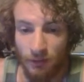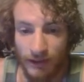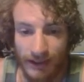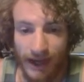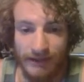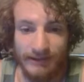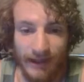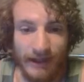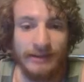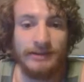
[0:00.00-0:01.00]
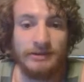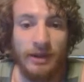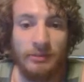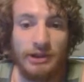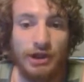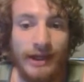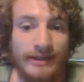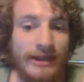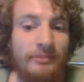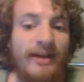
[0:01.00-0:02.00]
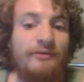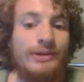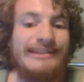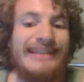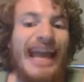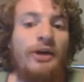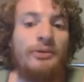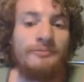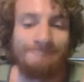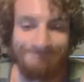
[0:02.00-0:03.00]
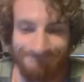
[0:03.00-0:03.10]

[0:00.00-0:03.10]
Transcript: already kind of late, so I'm gonna try and keep my voice down